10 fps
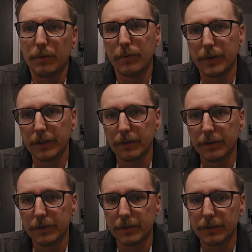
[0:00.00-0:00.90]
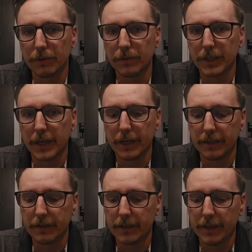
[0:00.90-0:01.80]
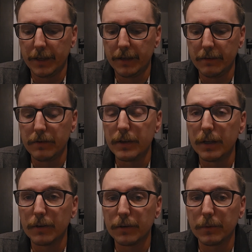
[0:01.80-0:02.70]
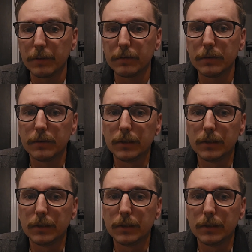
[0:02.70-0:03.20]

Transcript: point loosened or tightened a nut or bolt.